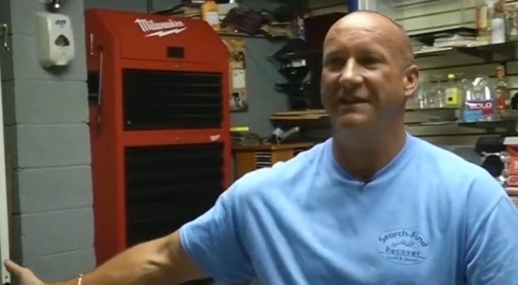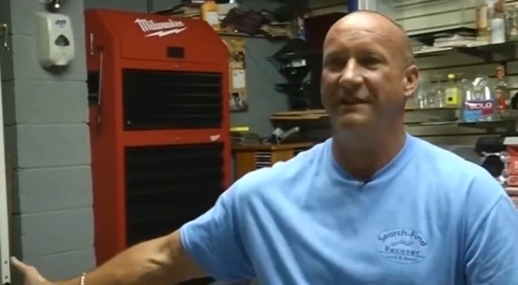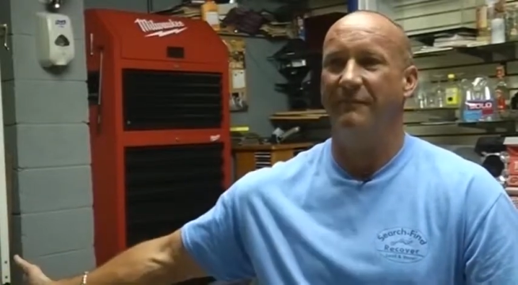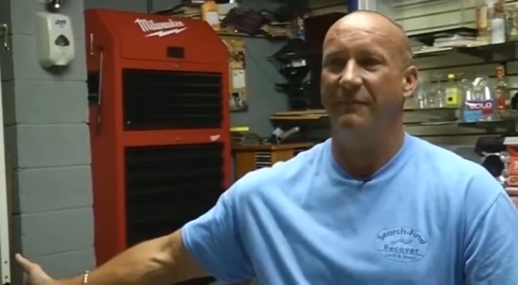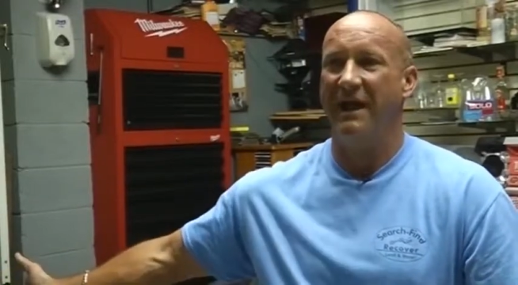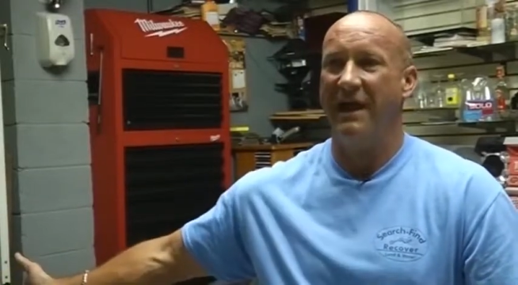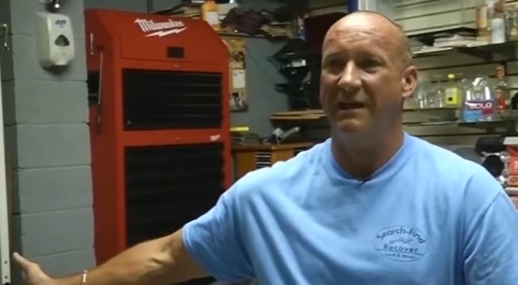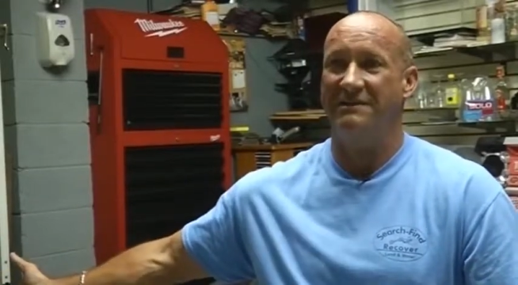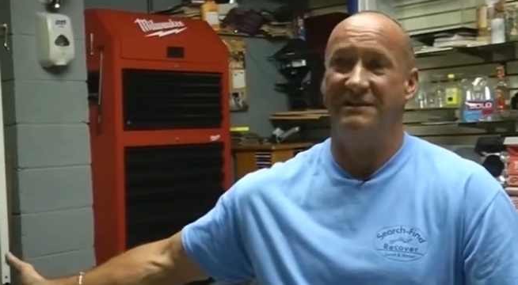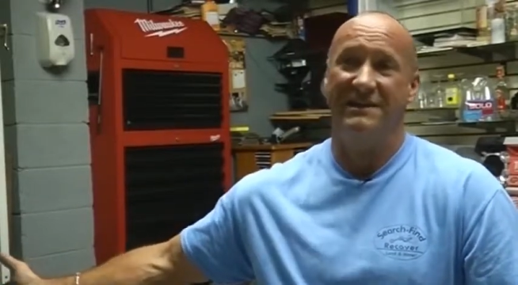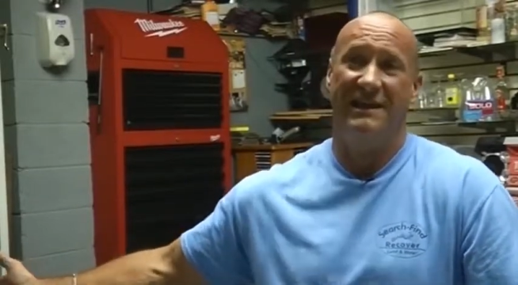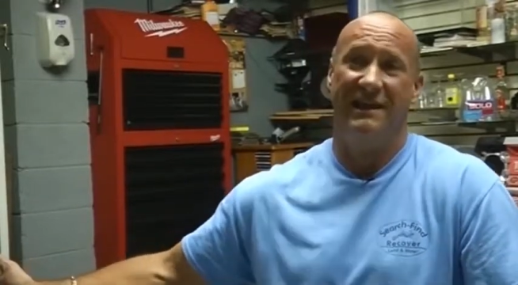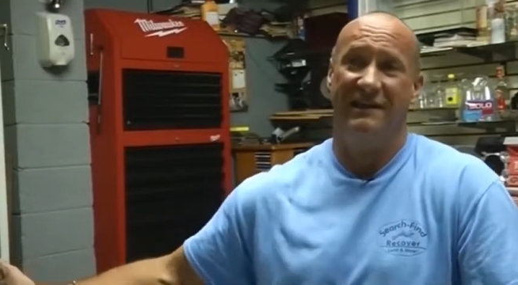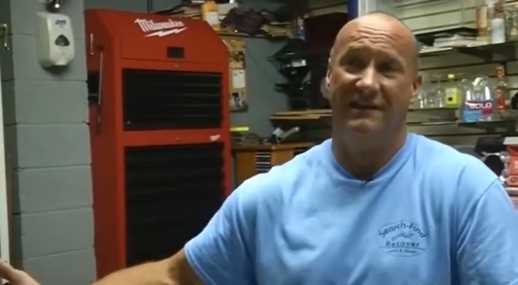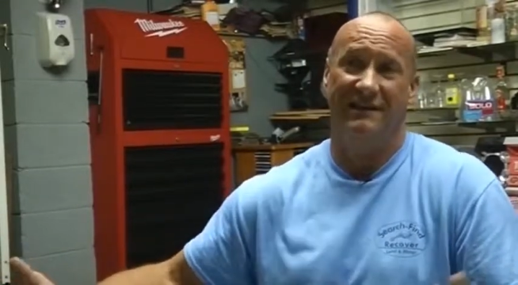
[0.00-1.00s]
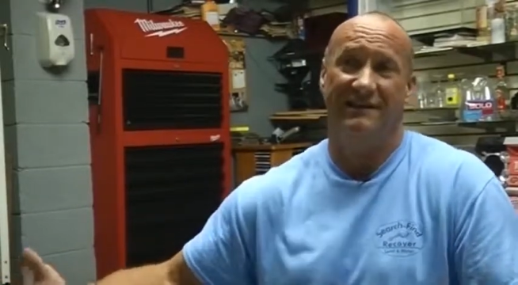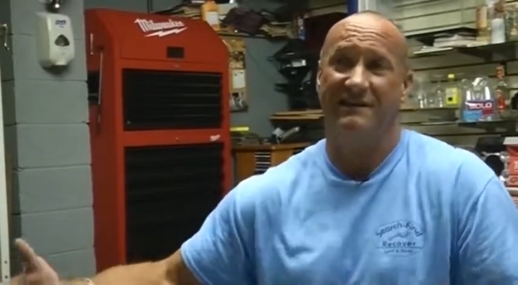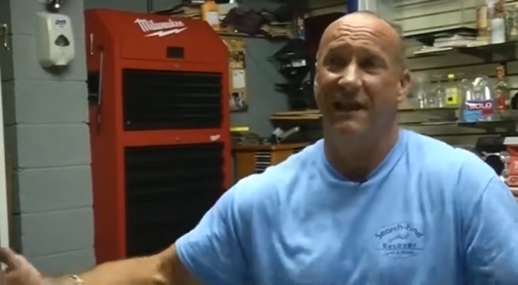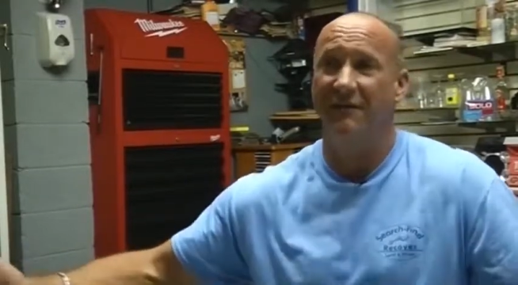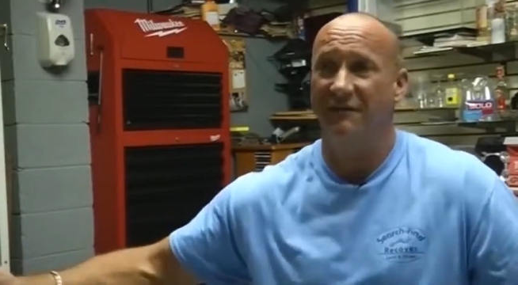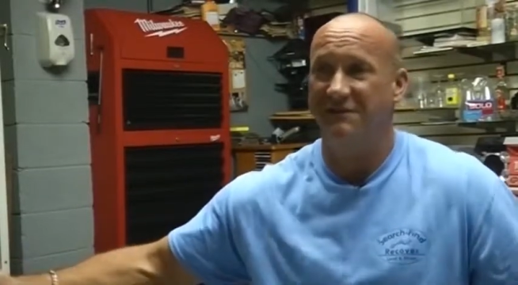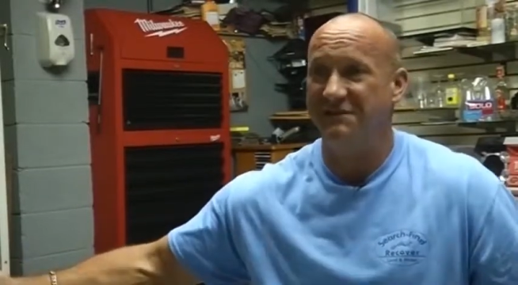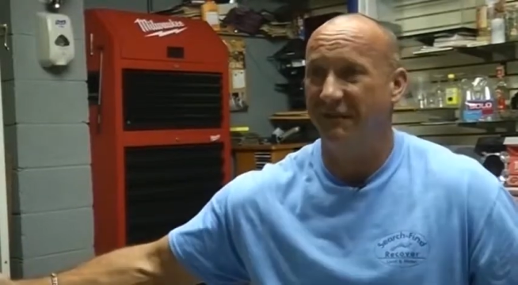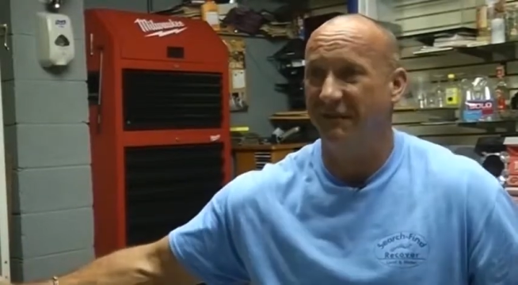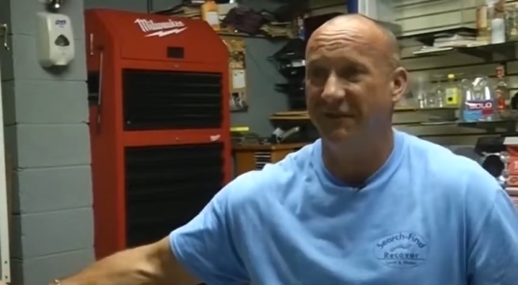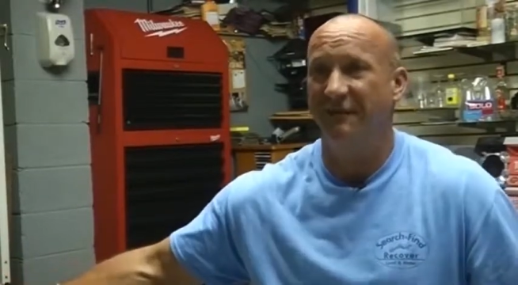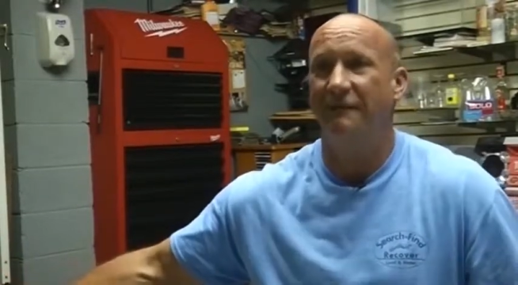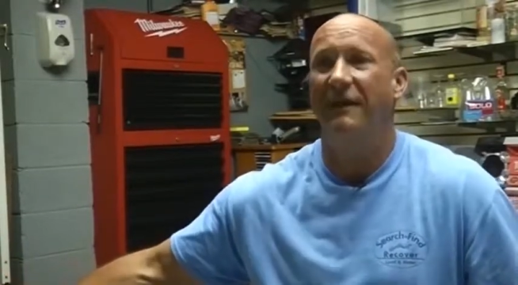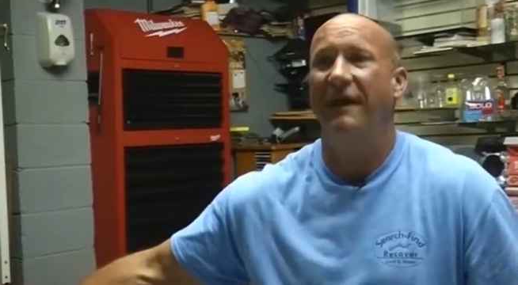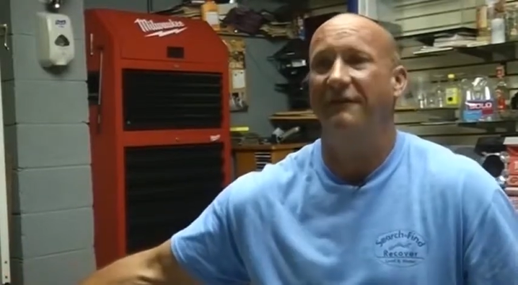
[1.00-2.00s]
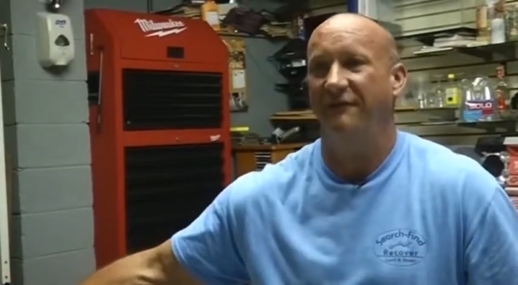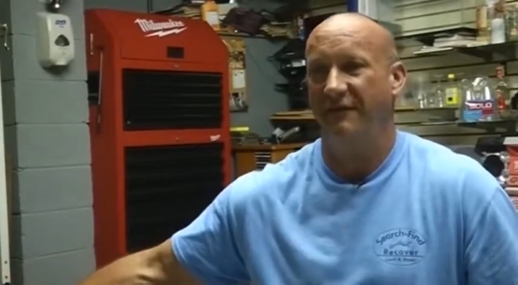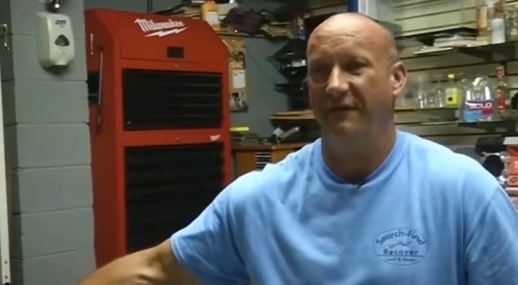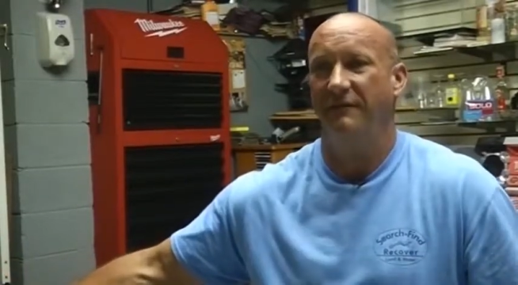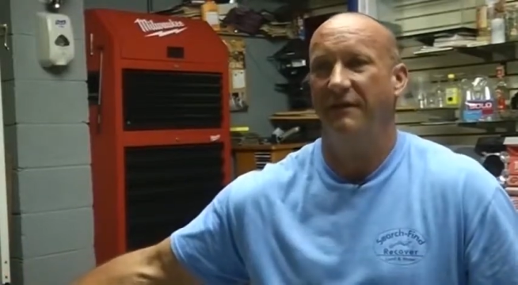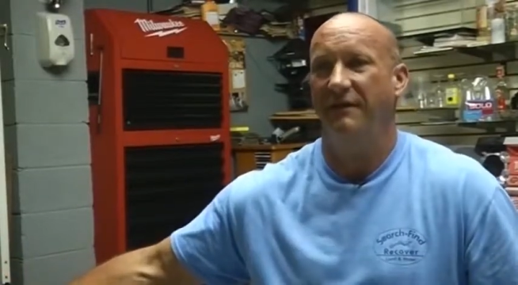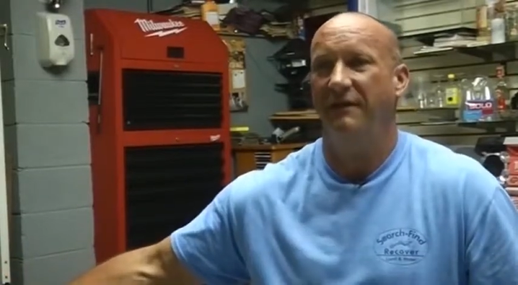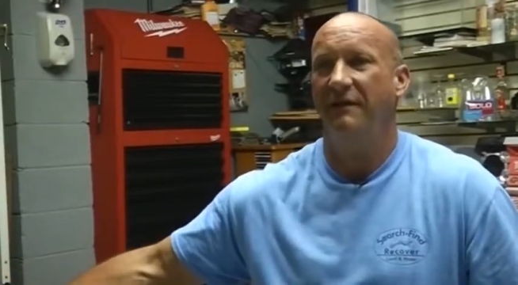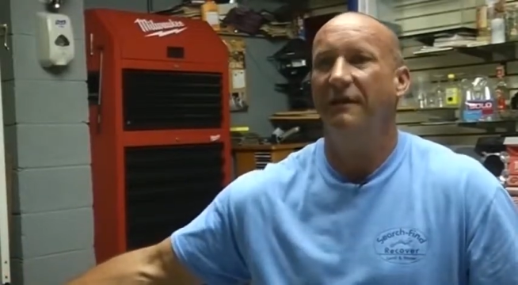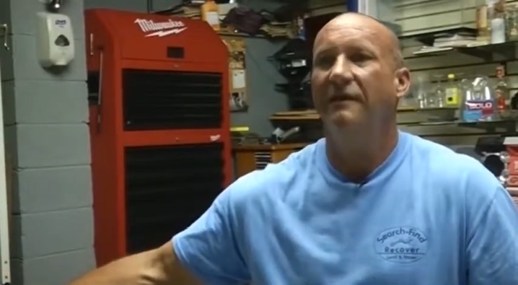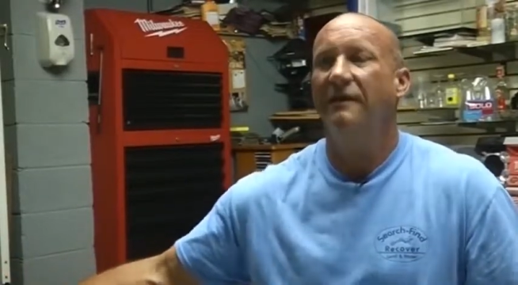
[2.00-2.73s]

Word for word: in a box and handing it down to somebody in my family